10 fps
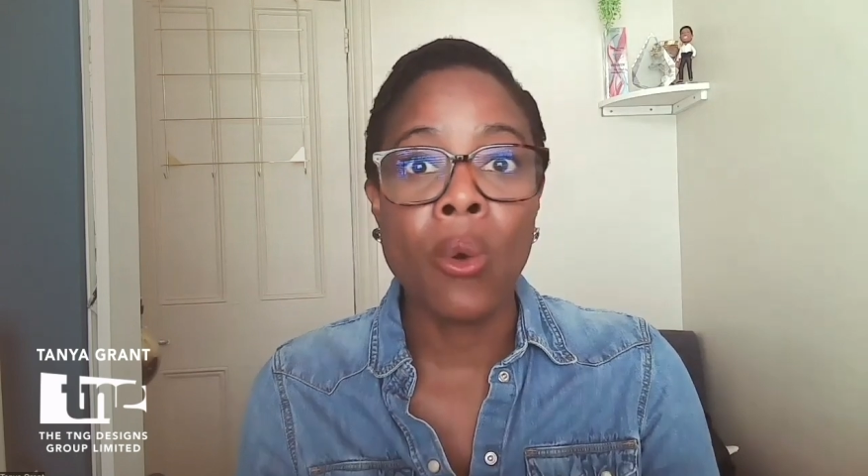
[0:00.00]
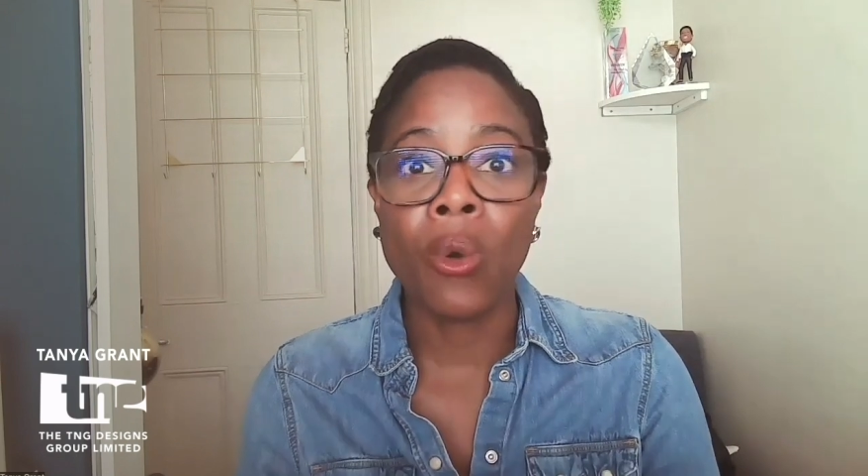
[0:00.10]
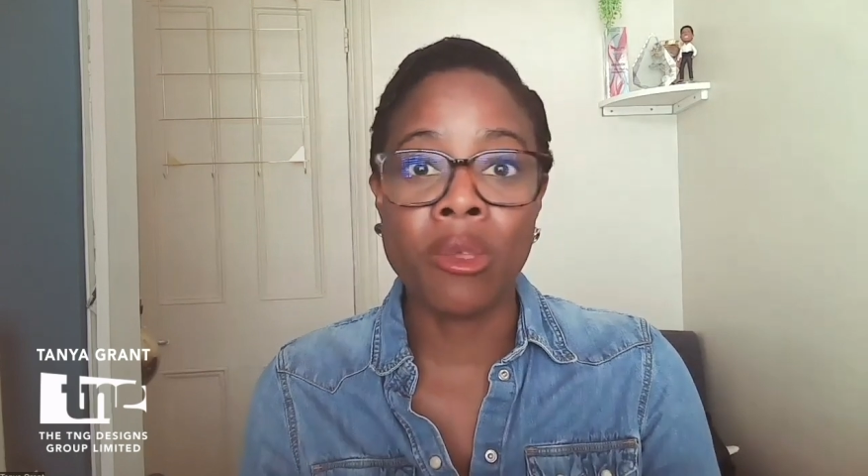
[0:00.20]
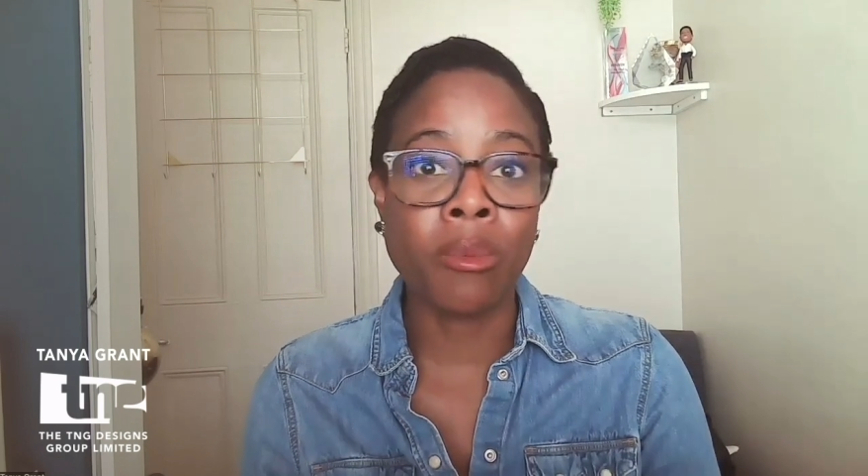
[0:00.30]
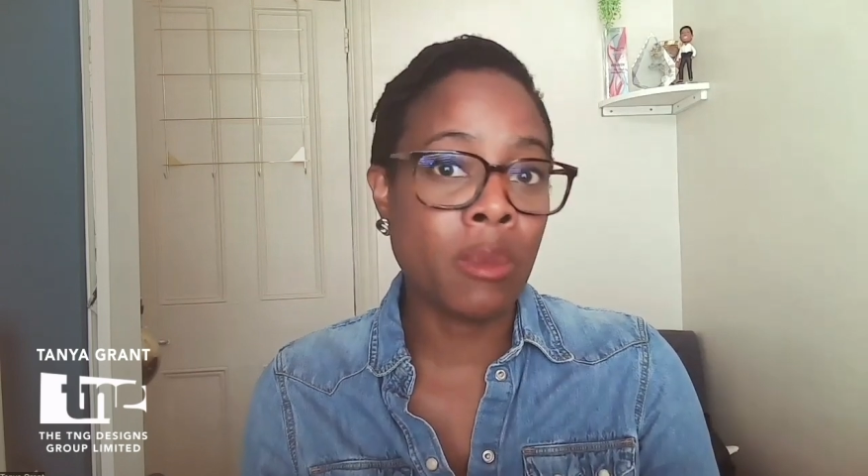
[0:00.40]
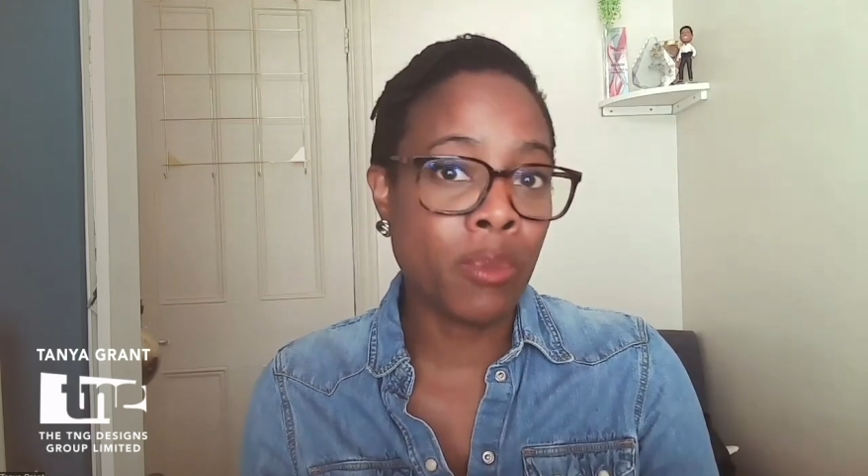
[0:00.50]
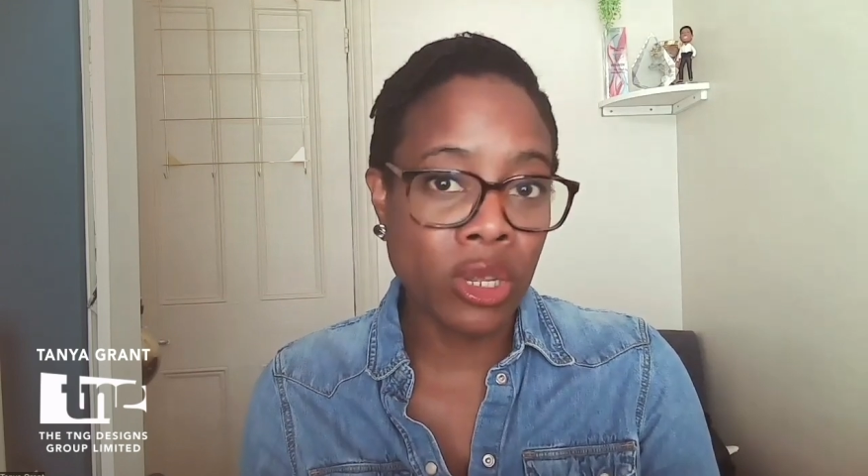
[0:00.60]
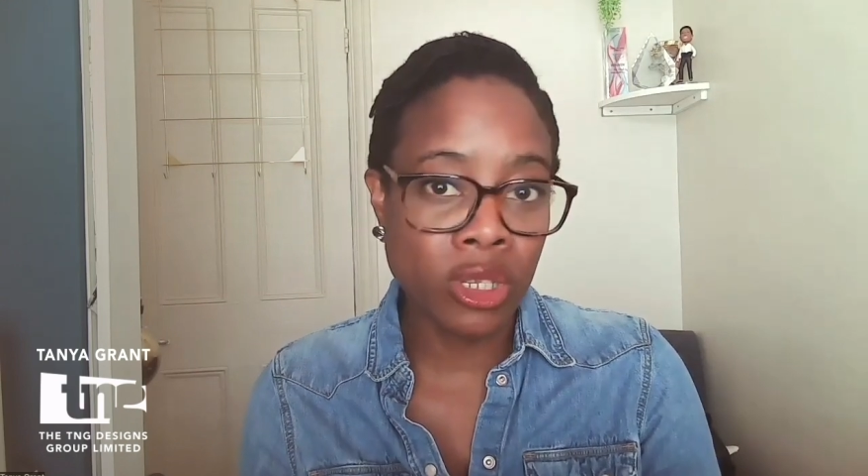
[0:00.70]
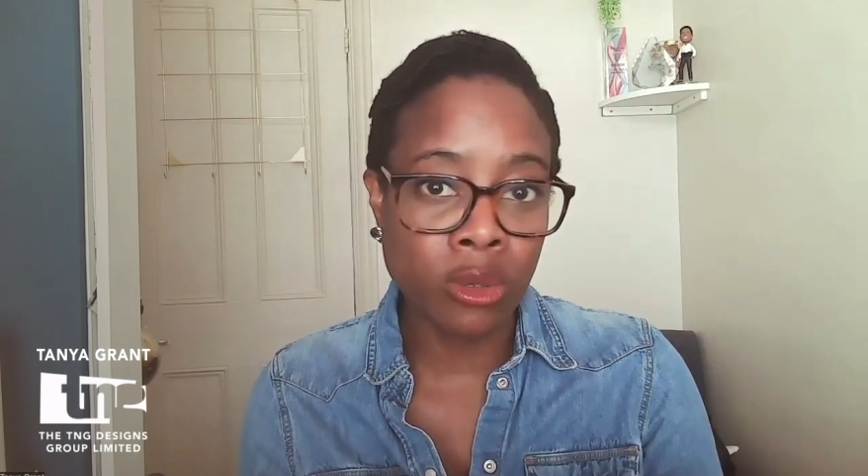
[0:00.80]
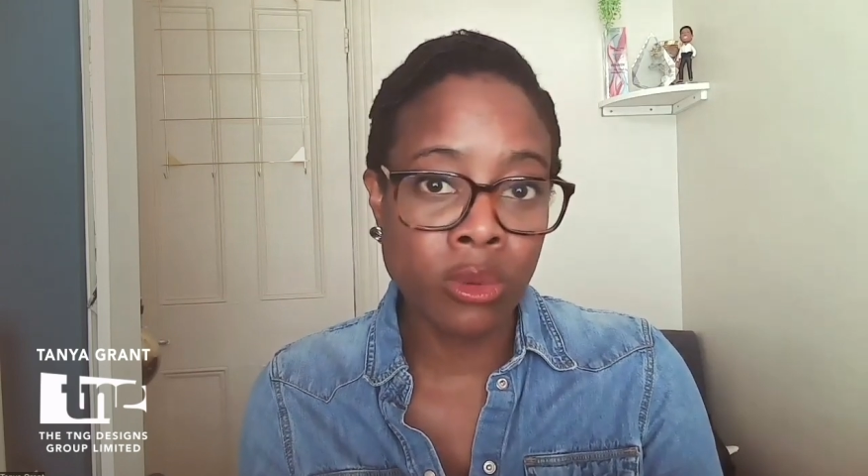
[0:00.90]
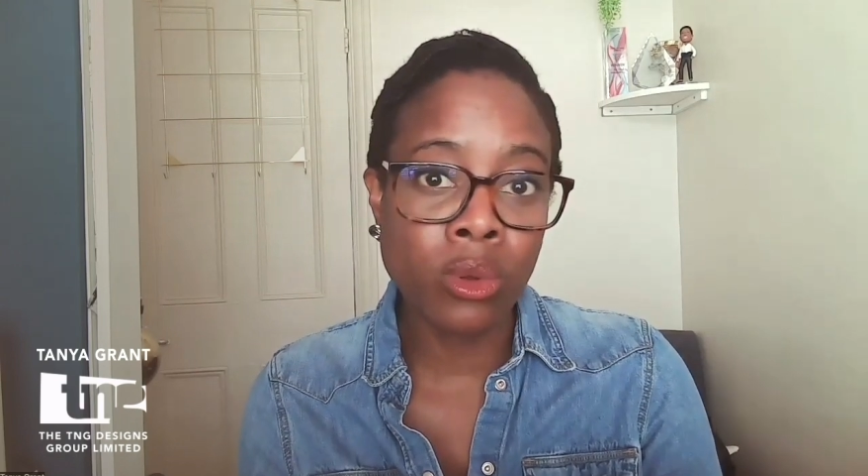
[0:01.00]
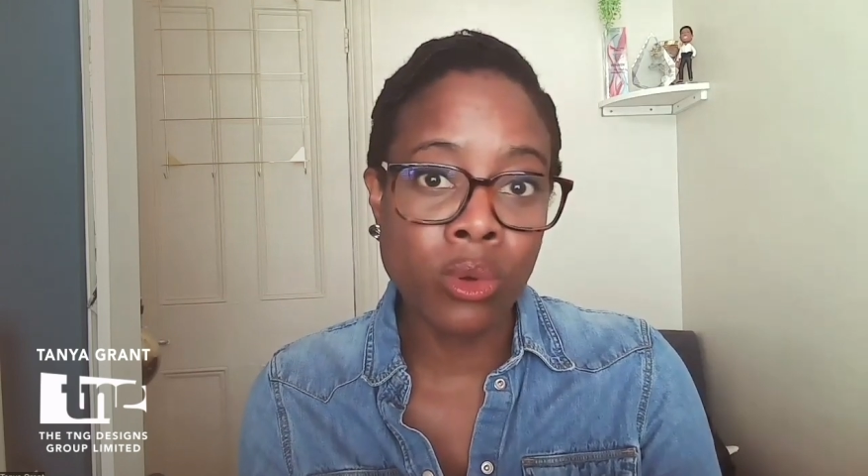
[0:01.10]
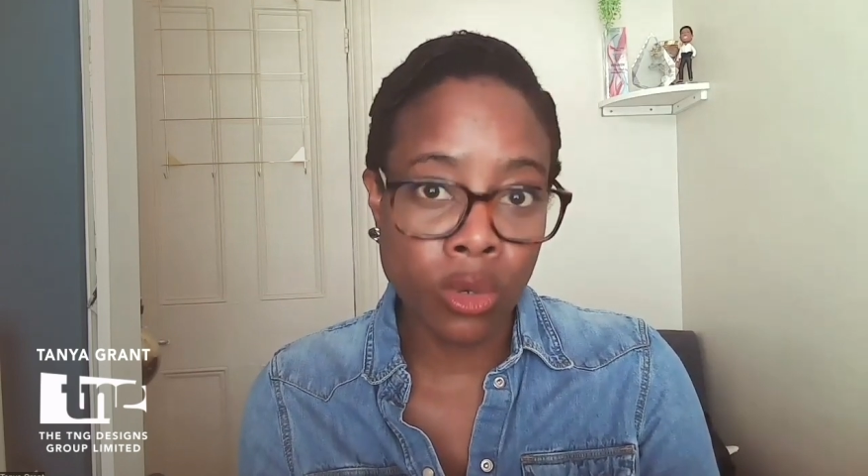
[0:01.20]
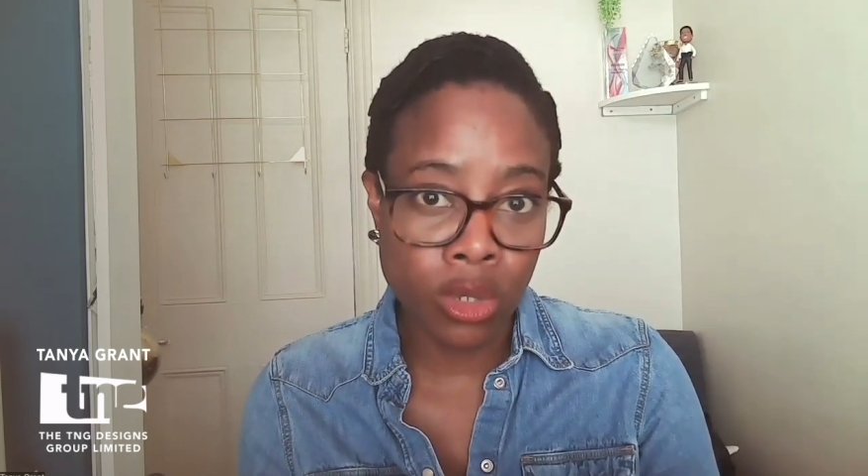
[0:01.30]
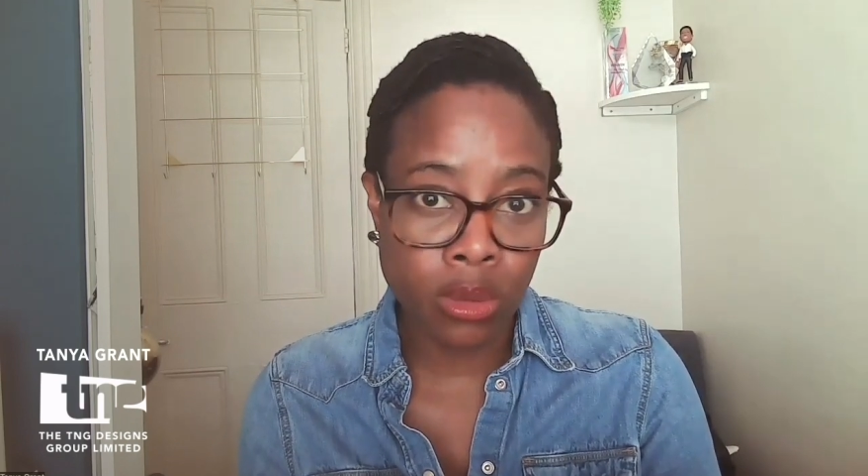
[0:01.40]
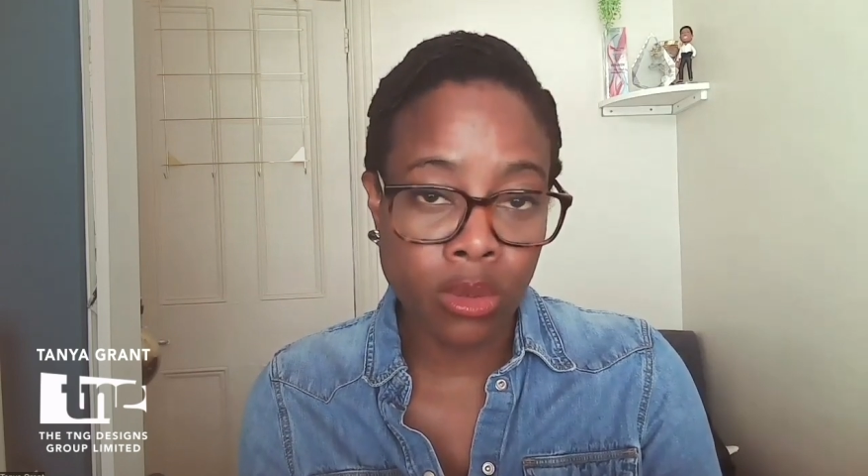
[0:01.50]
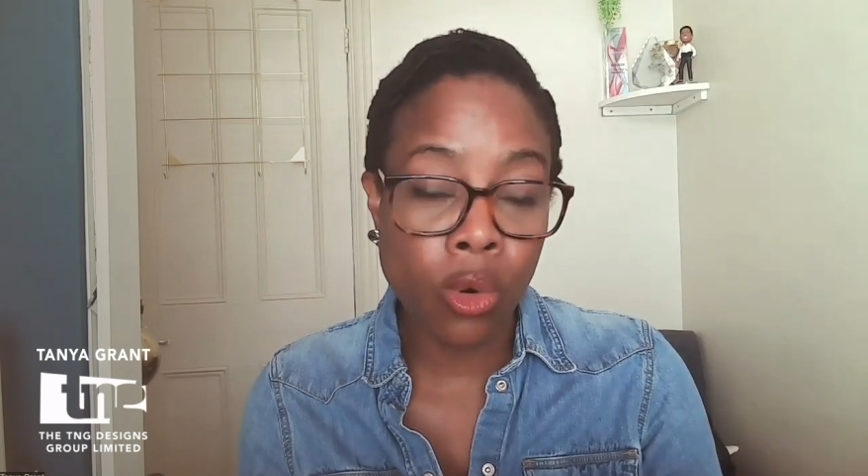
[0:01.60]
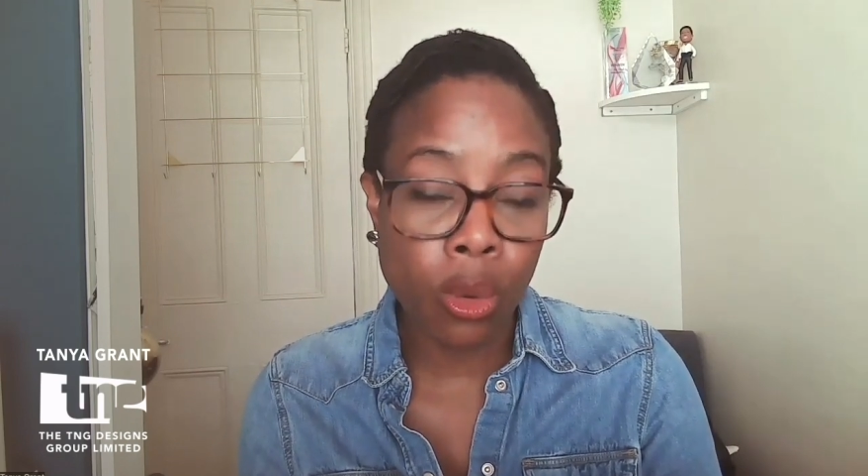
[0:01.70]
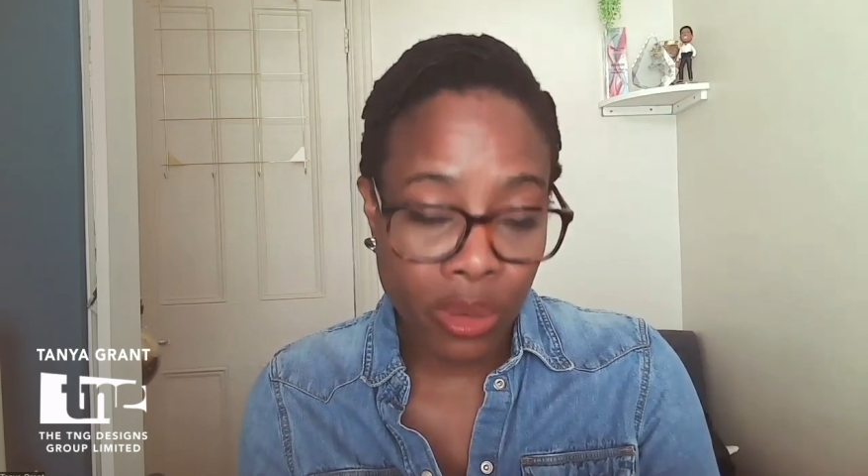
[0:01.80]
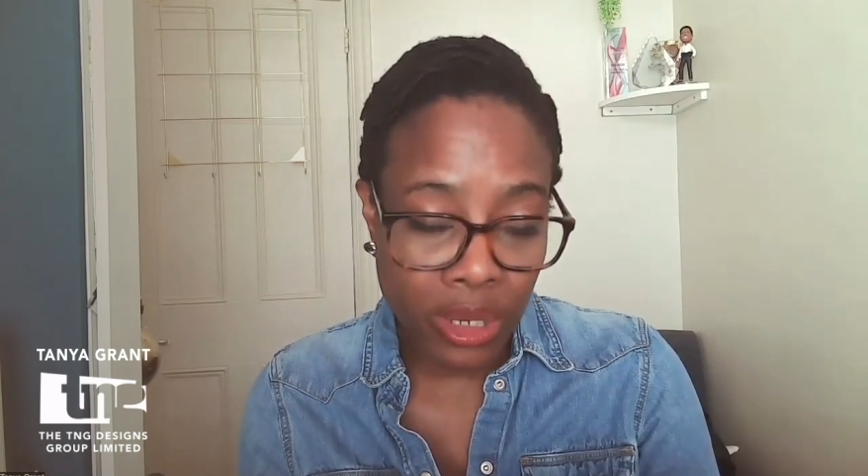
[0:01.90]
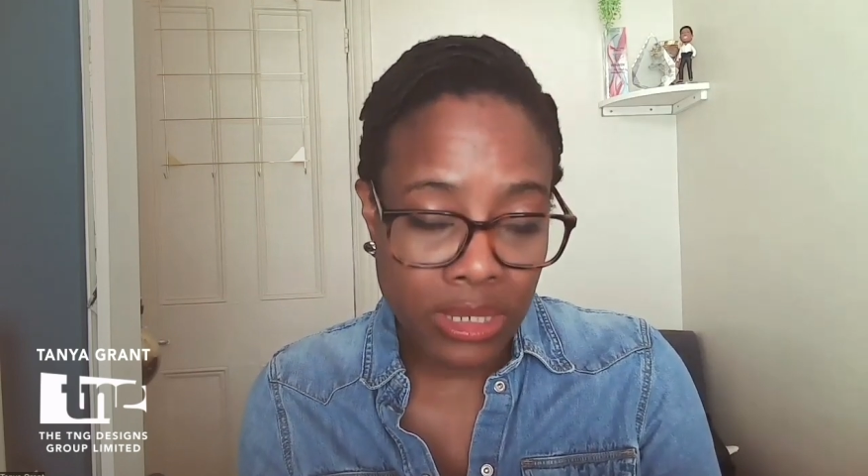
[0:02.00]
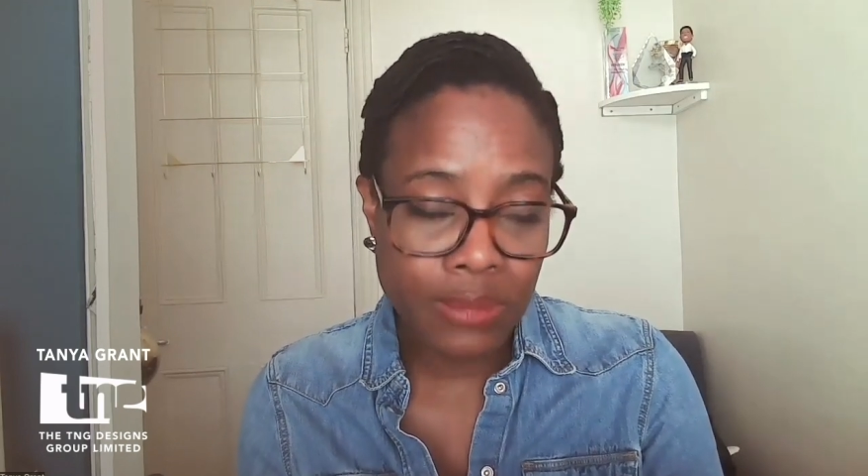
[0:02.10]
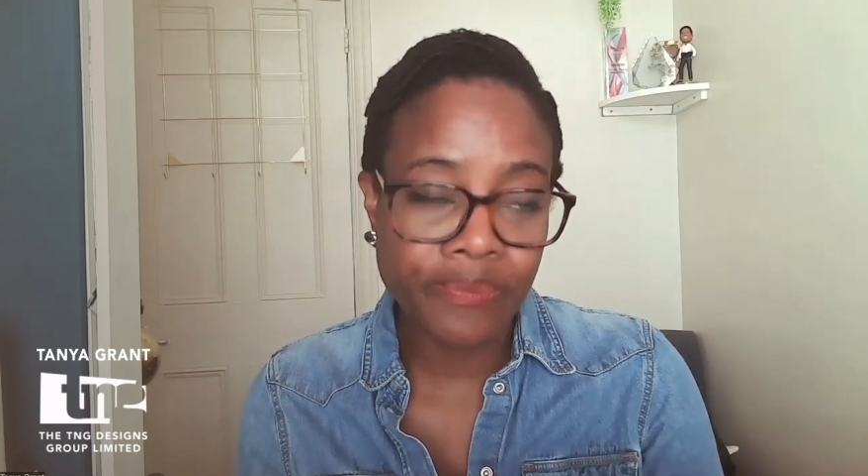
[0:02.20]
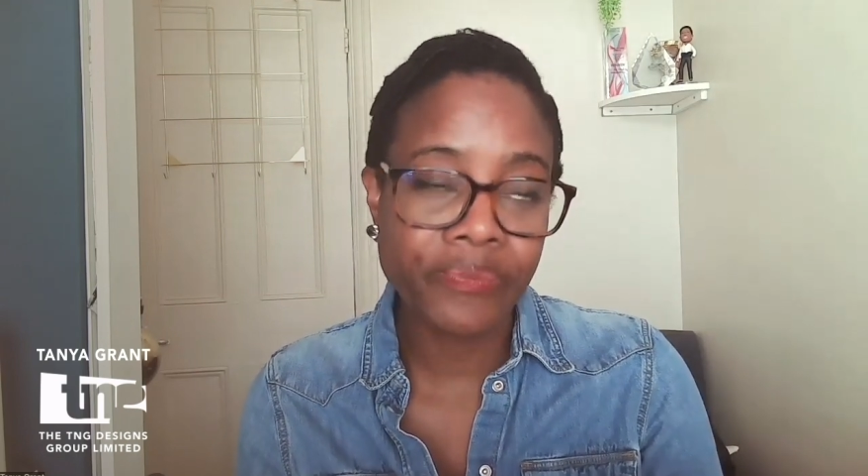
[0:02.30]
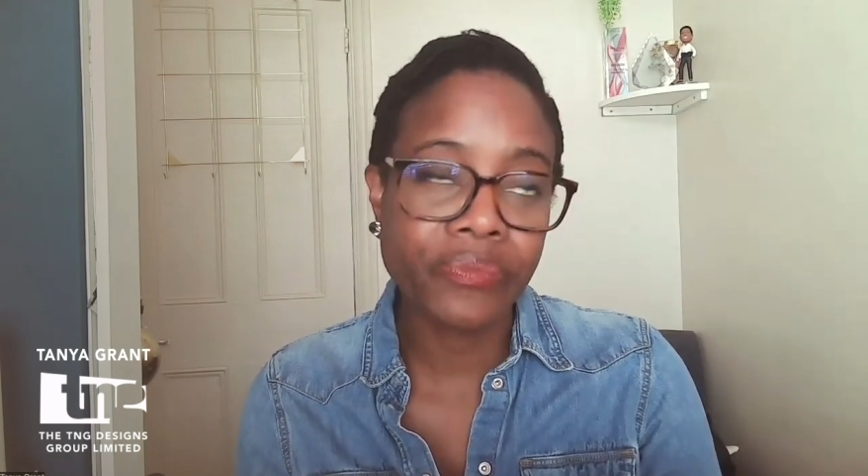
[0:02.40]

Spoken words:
whether it be personal or corporate,